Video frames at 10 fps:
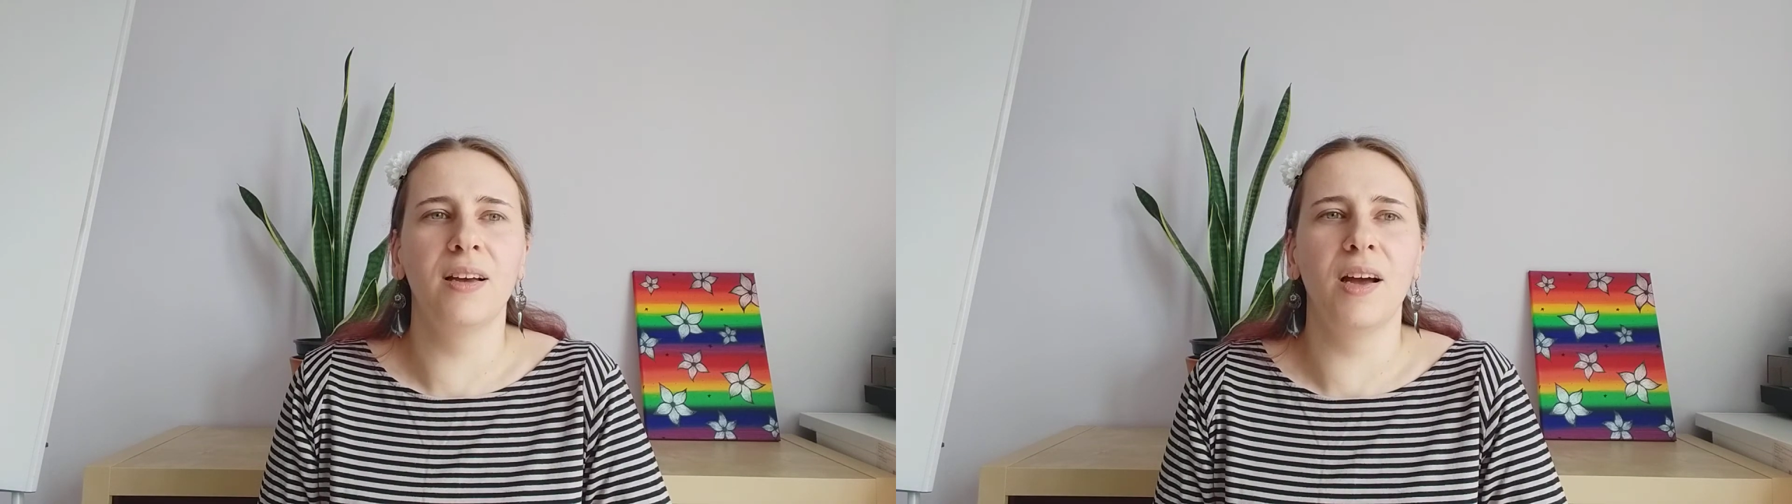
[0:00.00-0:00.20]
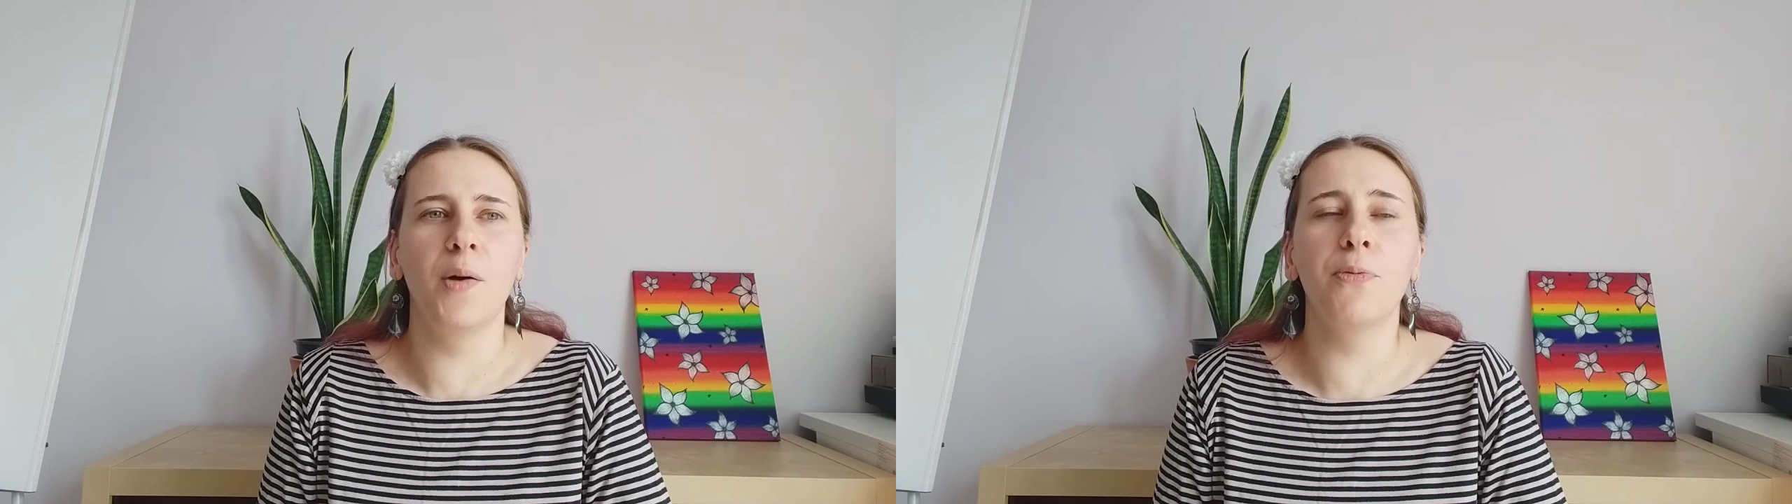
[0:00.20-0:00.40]

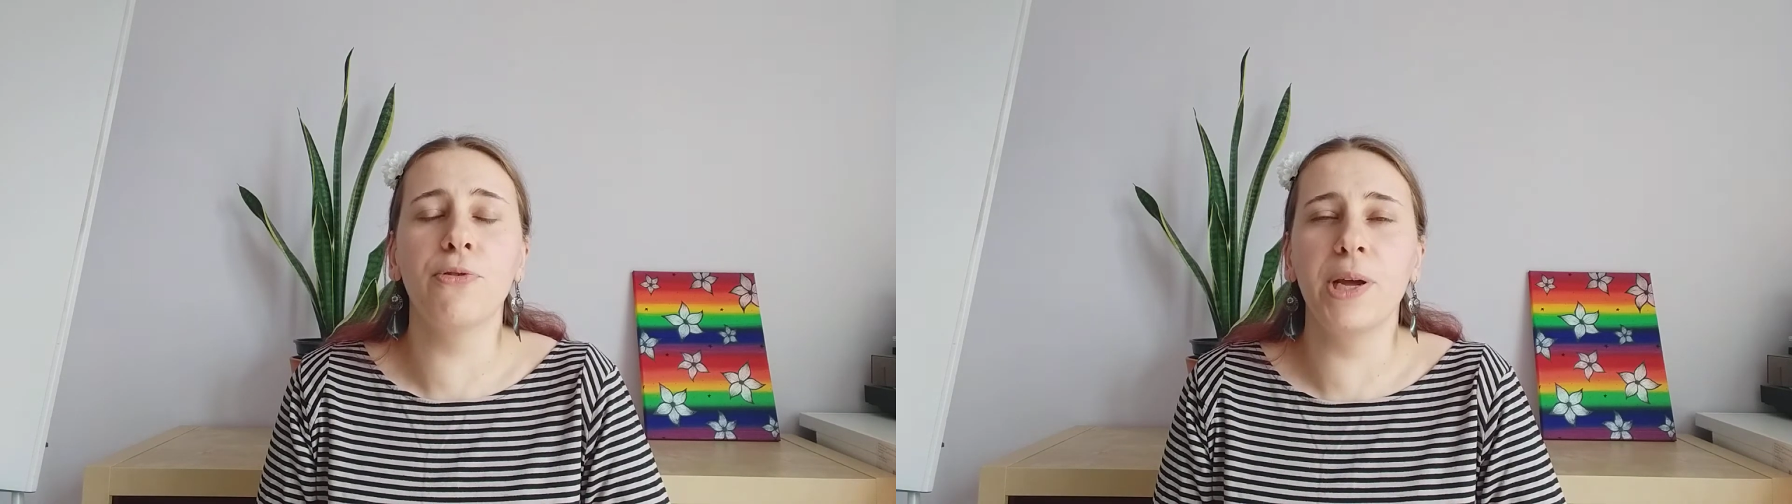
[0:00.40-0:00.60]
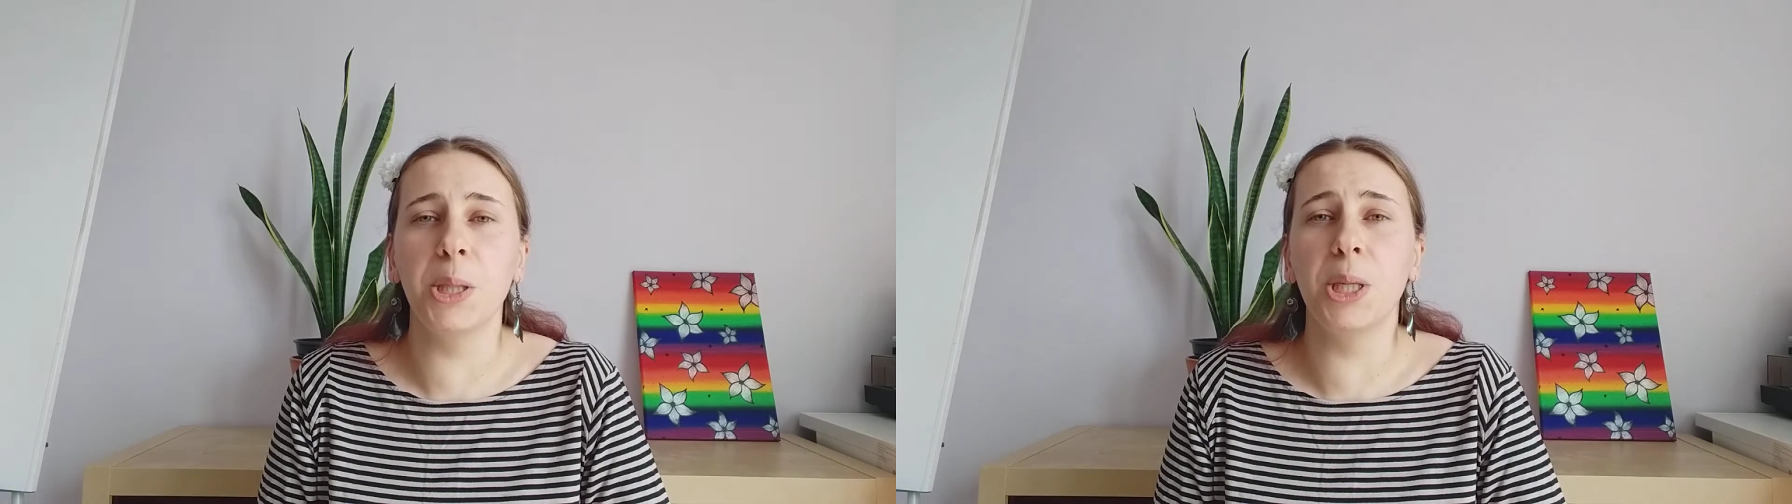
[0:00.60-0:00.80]

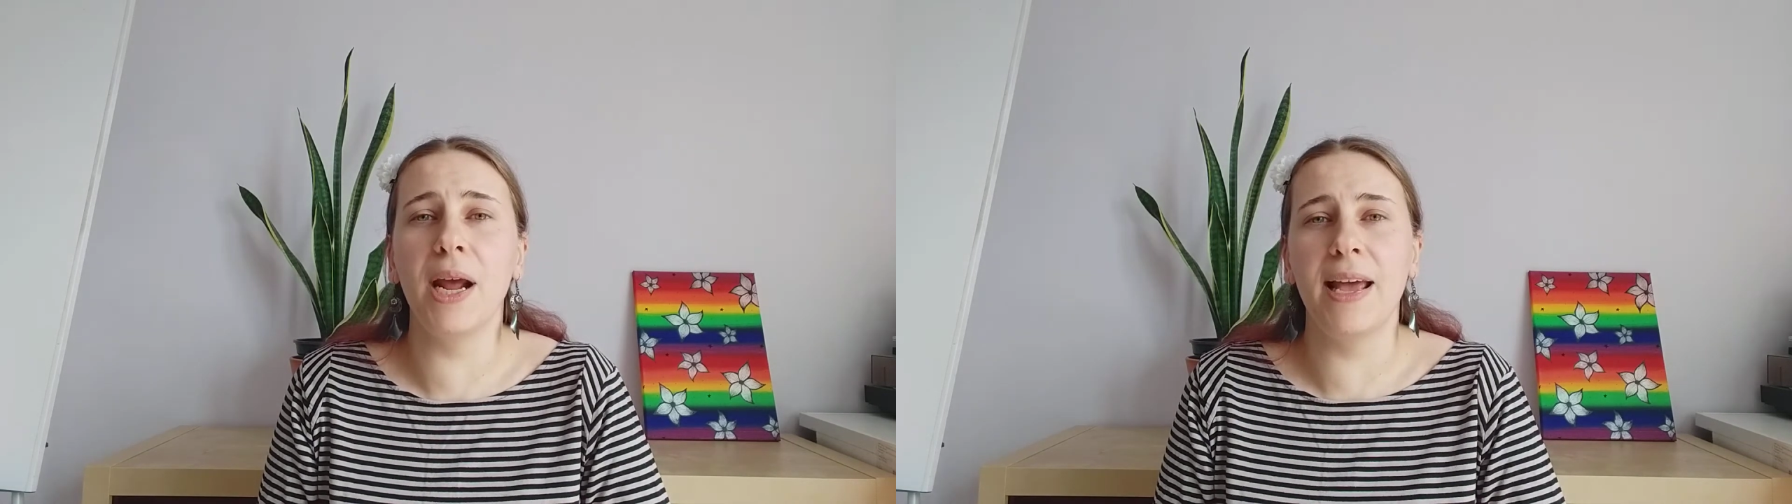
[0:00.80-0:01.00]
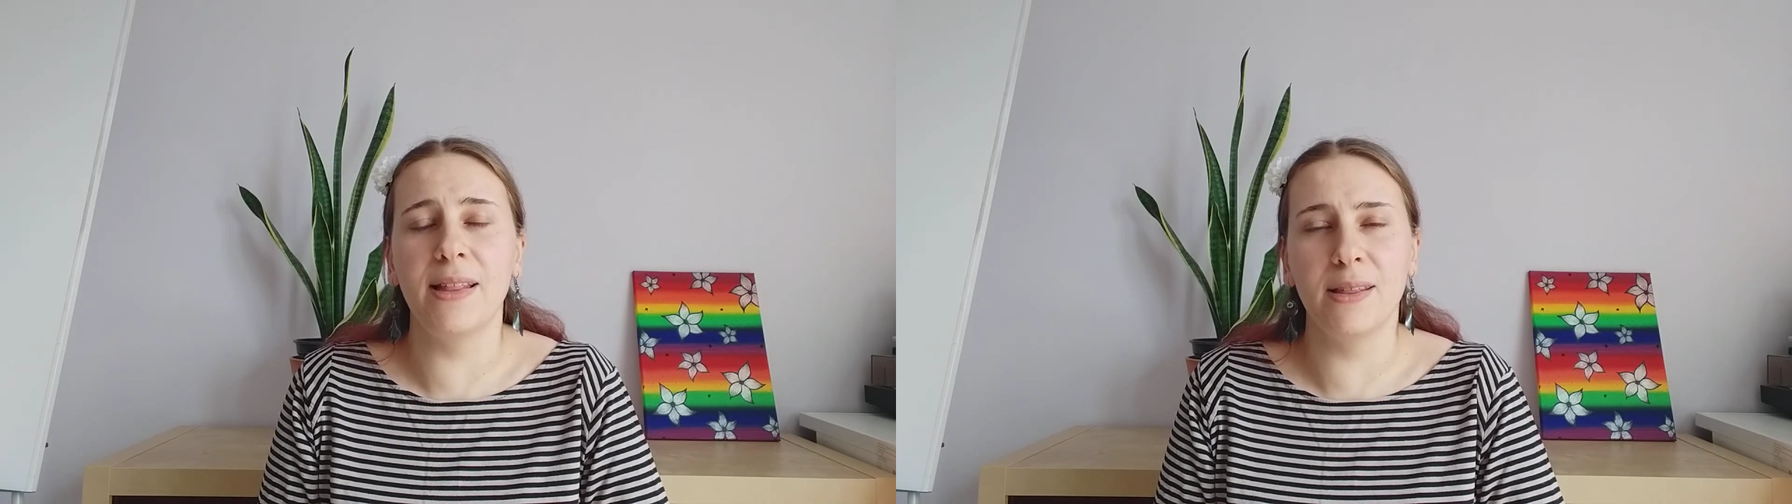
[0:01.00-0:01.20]

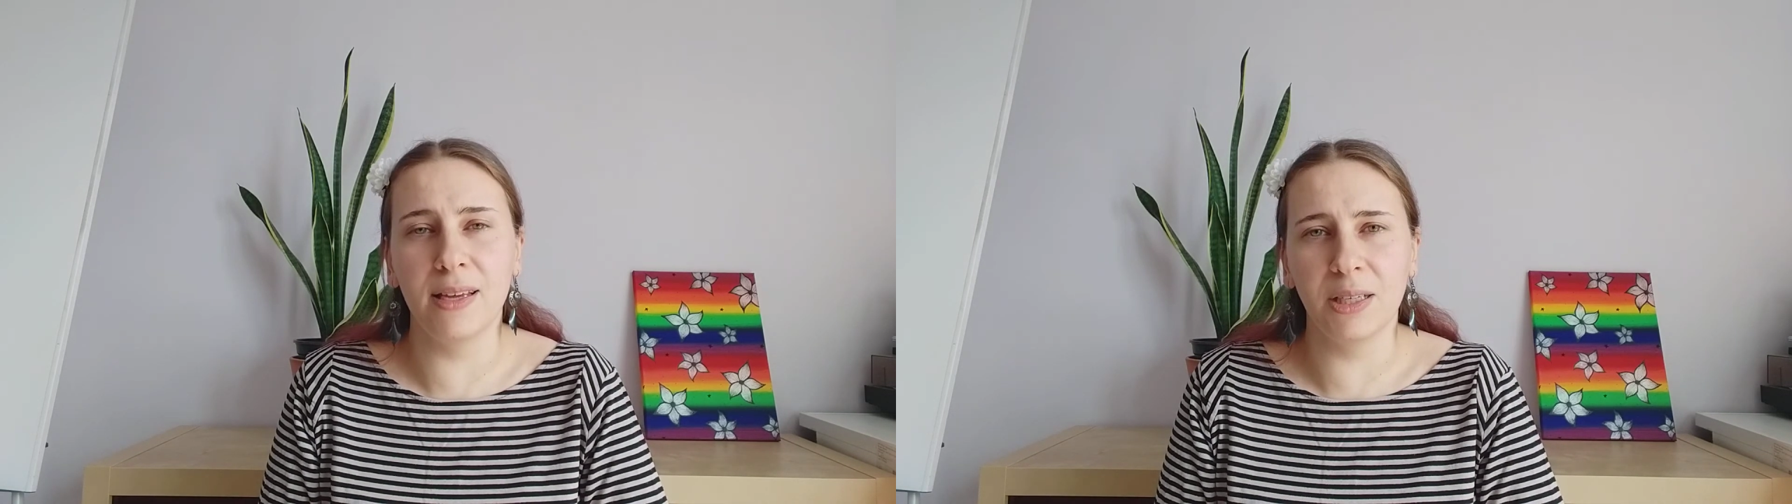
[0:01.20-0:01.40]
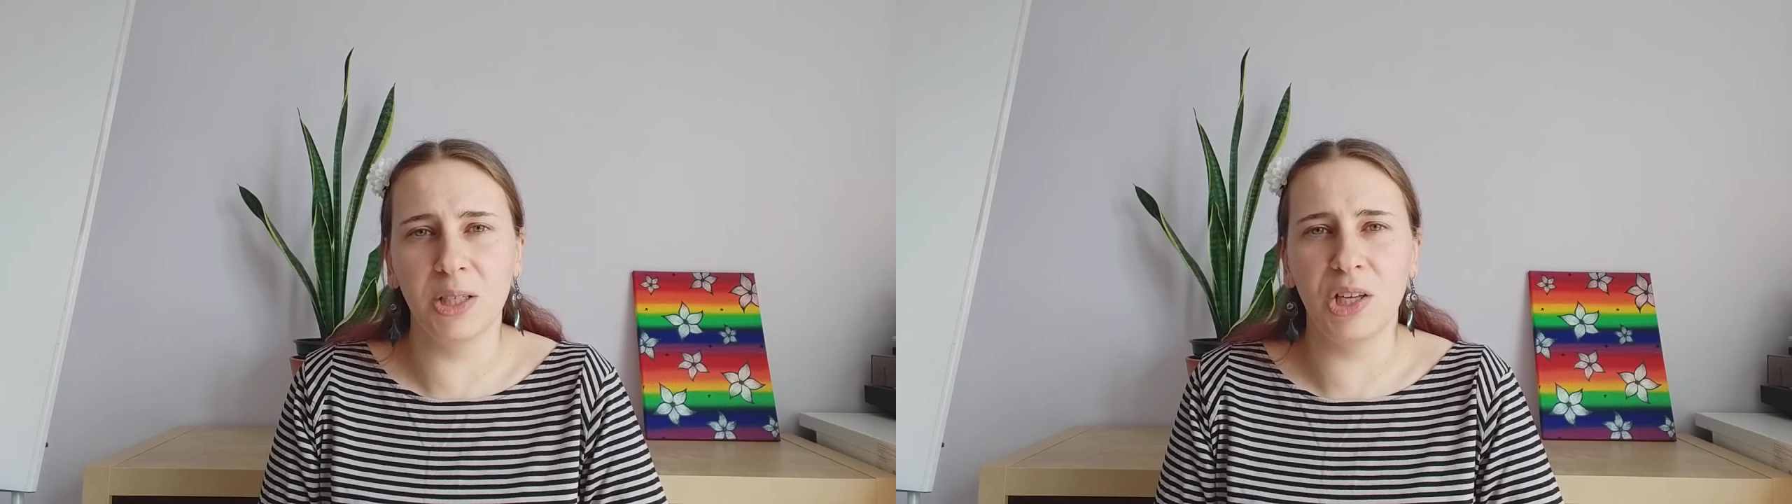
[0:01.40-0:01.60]
appreciate the
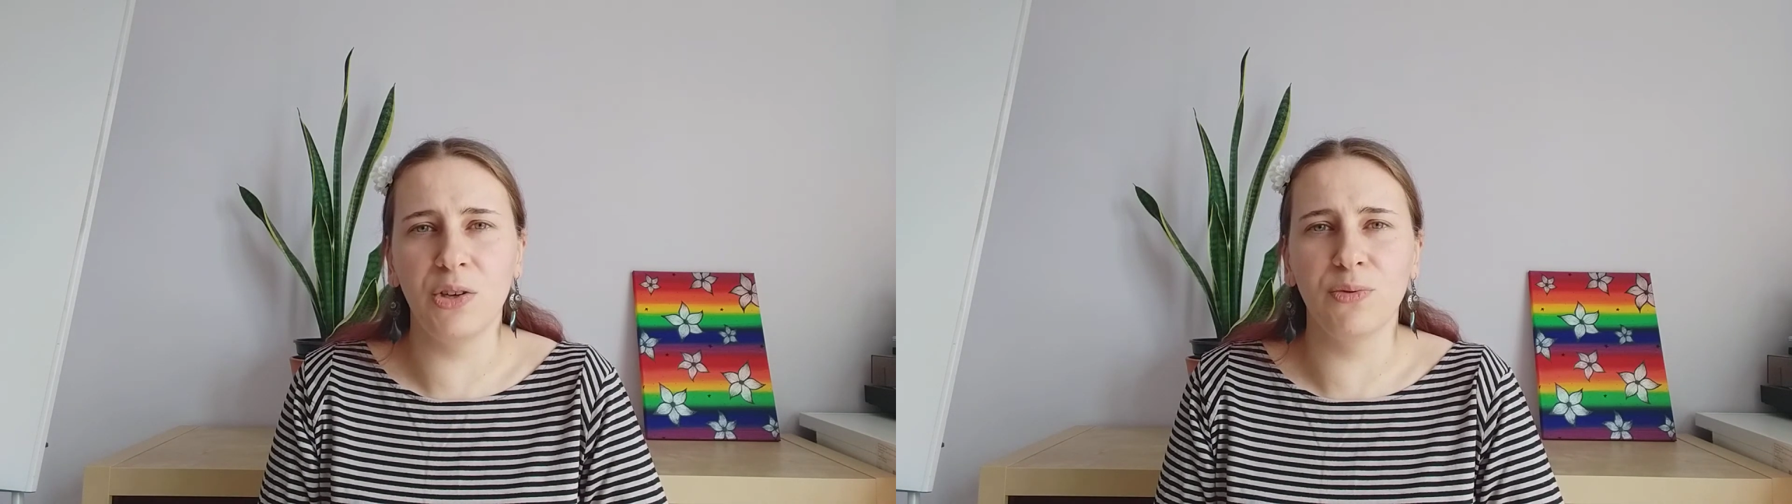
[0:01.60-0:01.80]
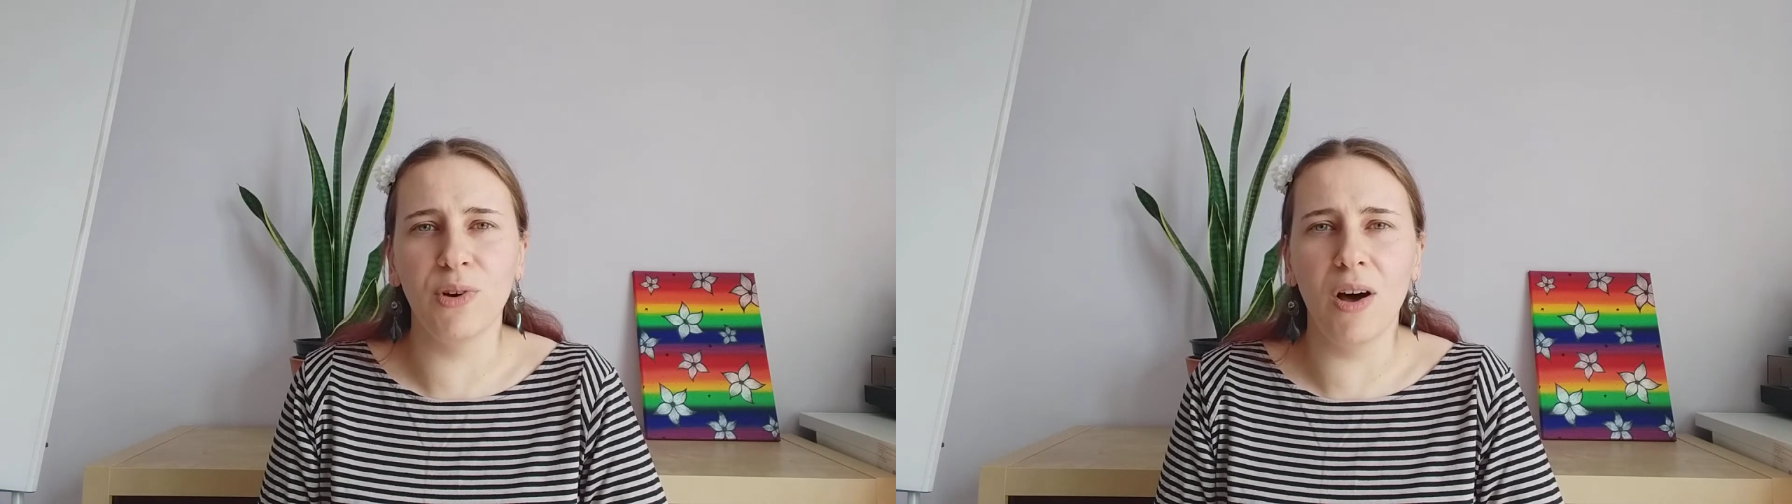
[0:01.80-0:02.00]
things that
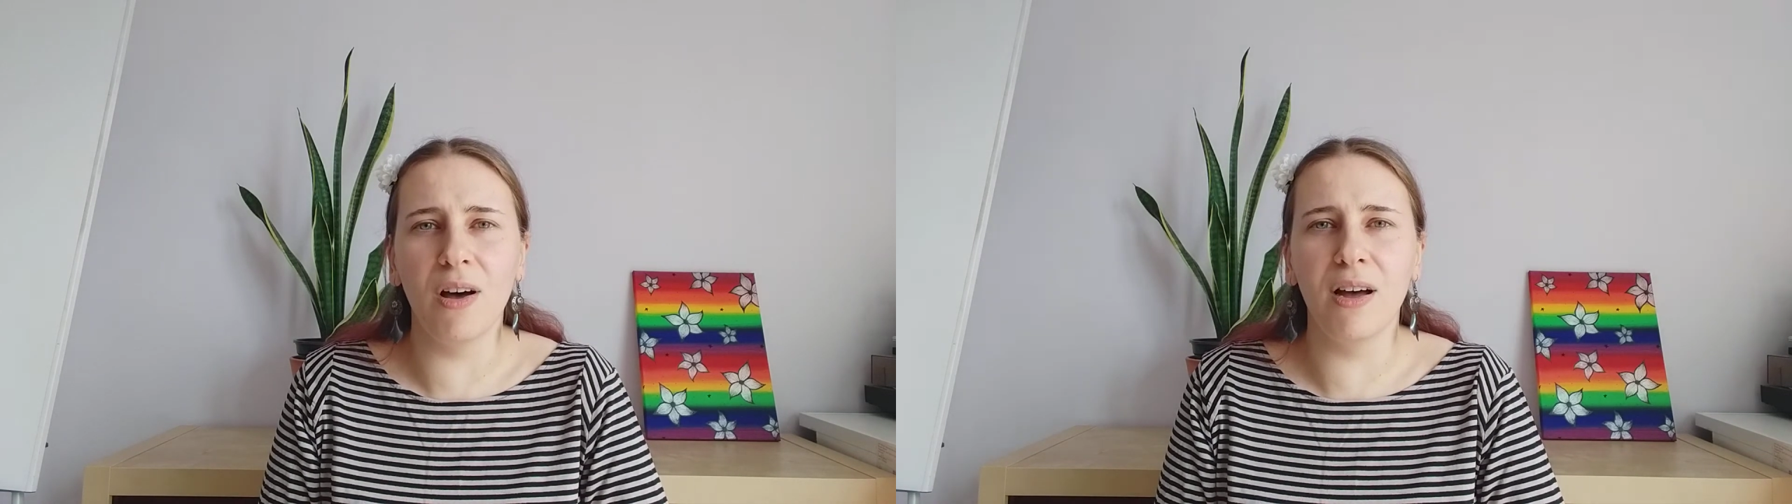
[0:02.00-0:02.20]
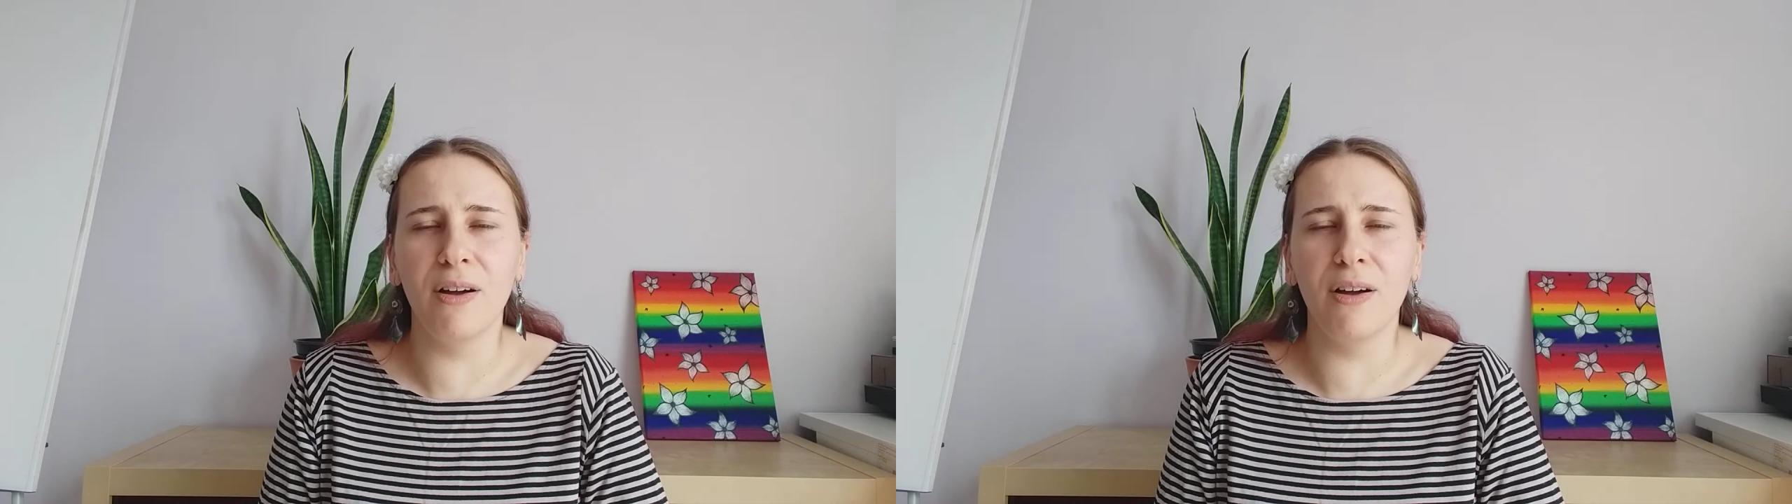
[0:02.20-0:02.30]
you've got